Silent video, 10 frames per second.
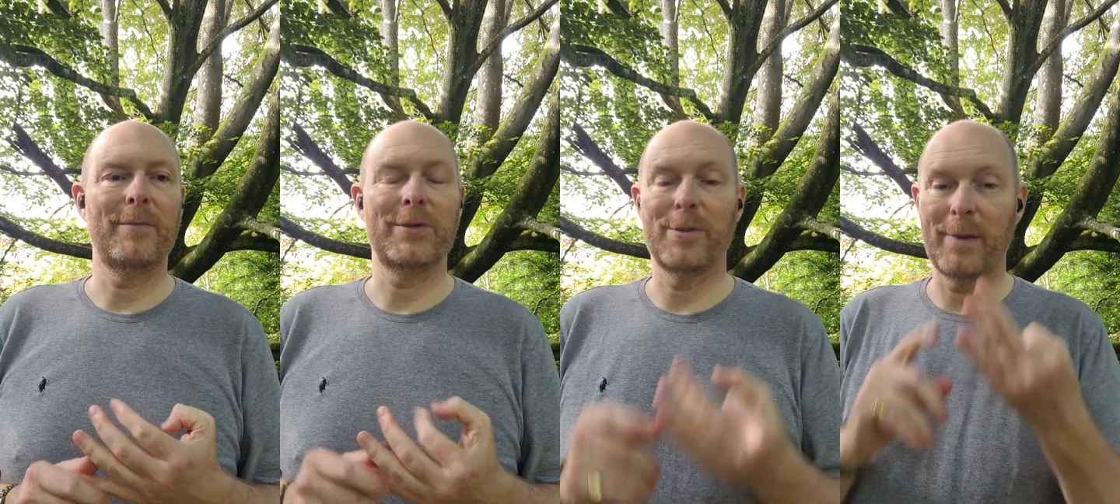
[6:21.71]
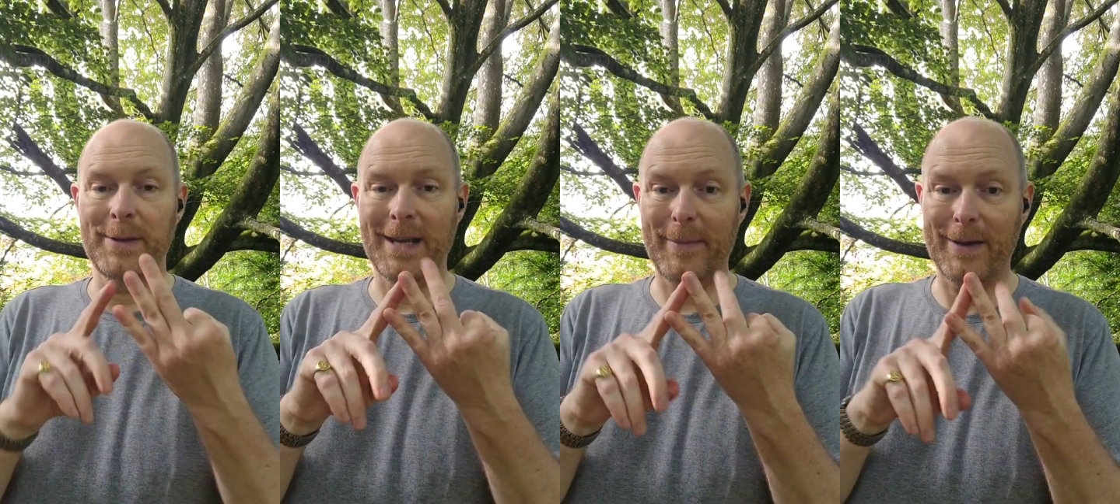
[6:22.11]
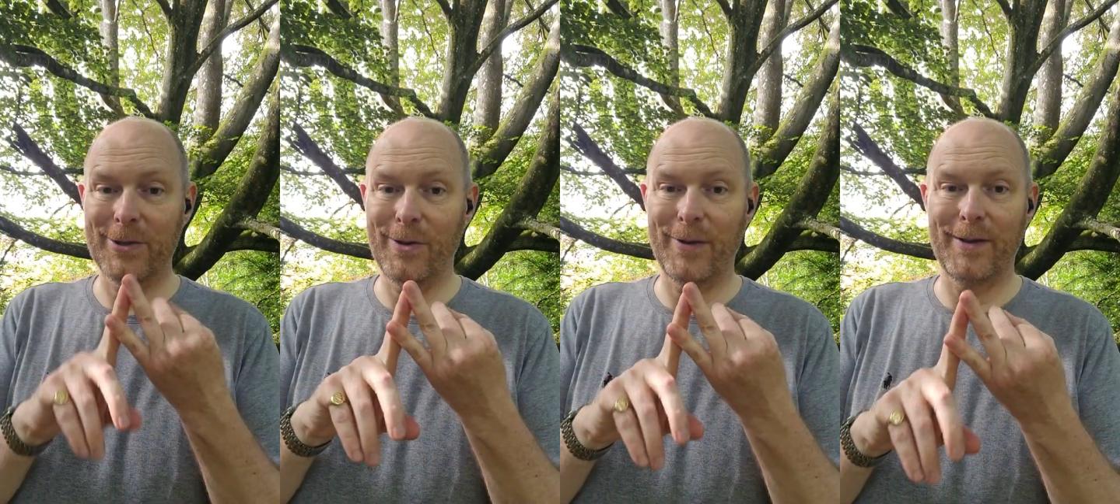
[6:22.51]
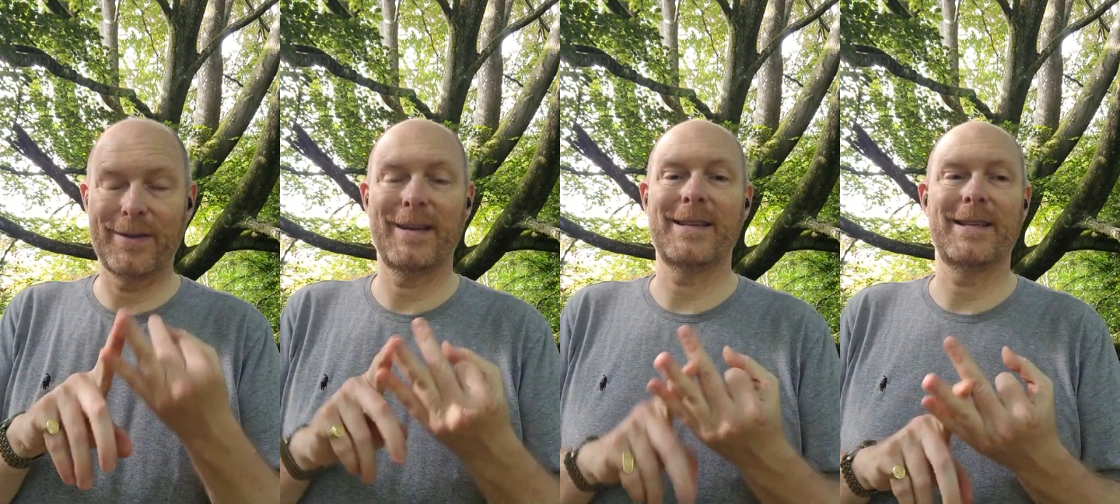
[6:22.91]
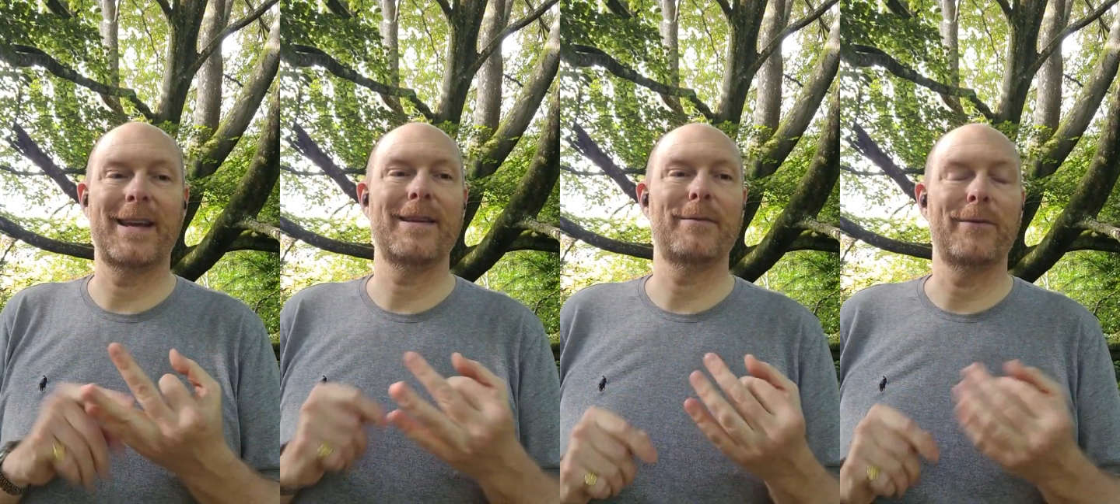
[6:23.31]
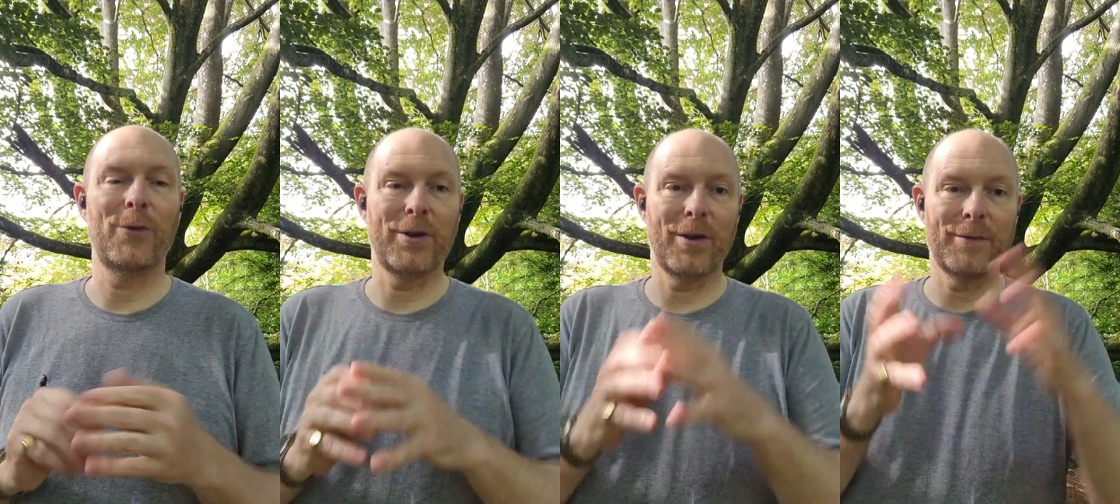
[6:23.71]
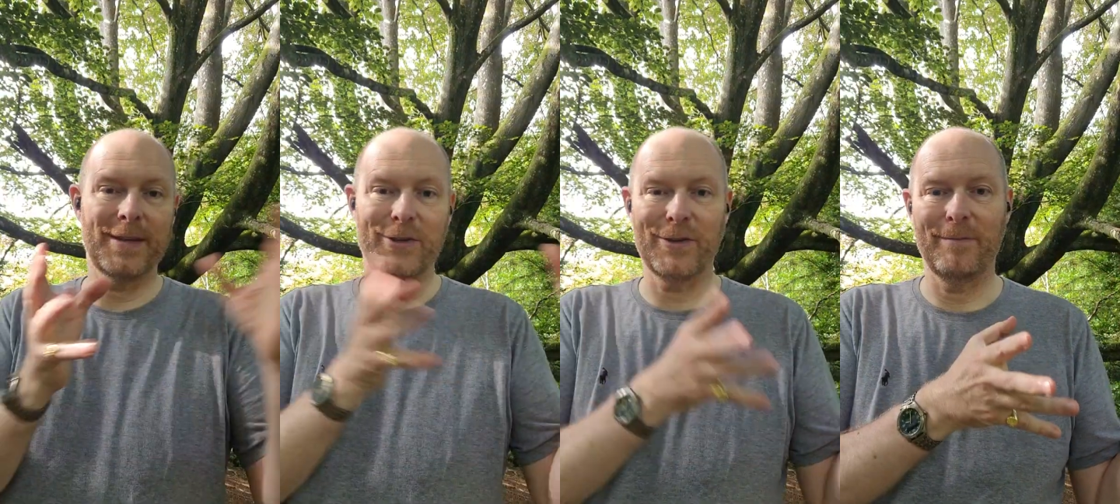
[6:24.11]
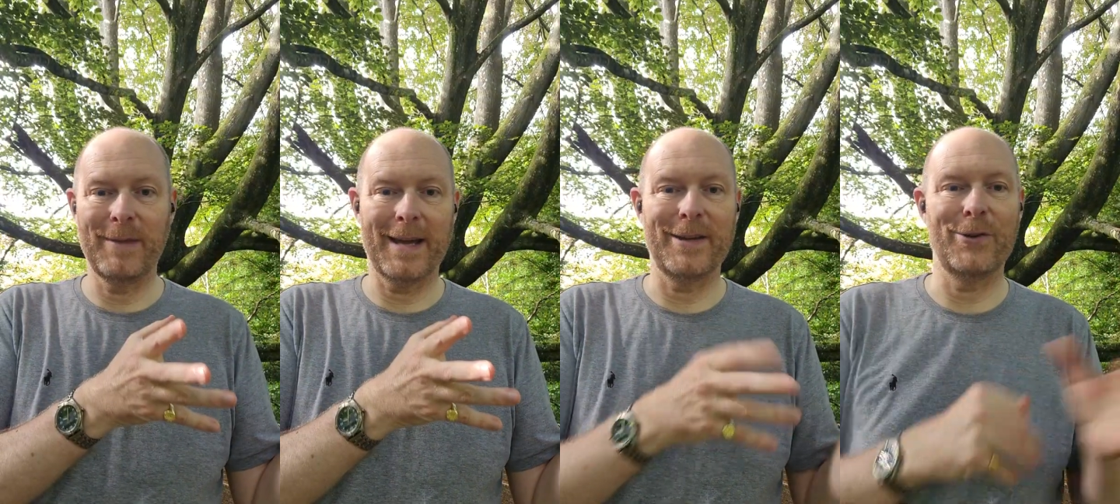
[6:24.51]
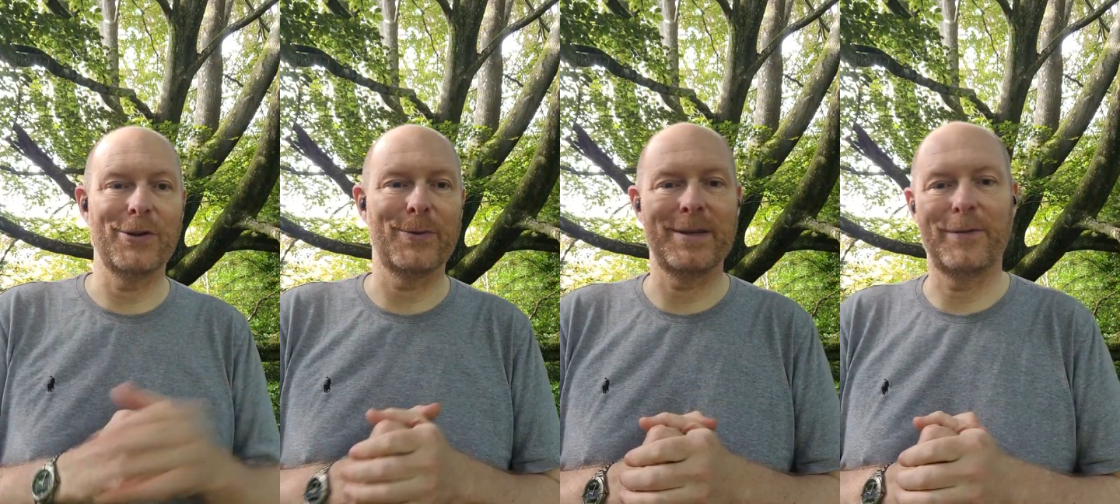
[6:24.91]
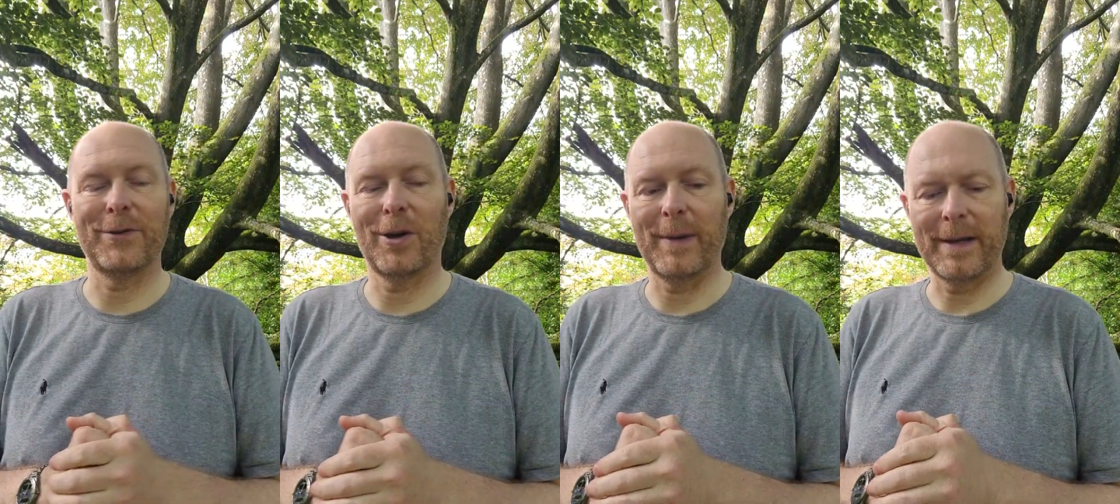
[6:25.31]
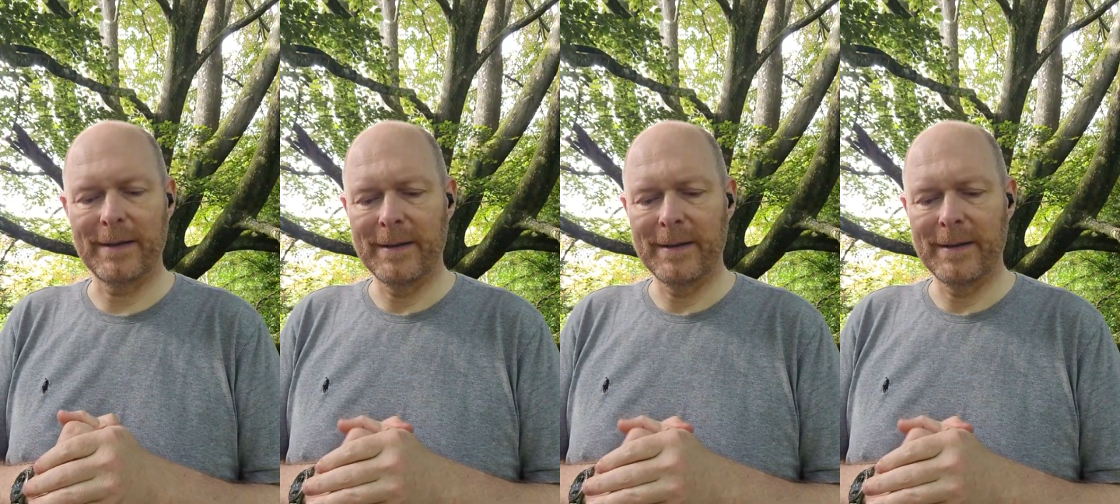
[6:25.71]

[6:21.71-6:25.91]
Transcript: Told Mum and Dad about 2 of those yesterday before the conversation meandered onto a different topic.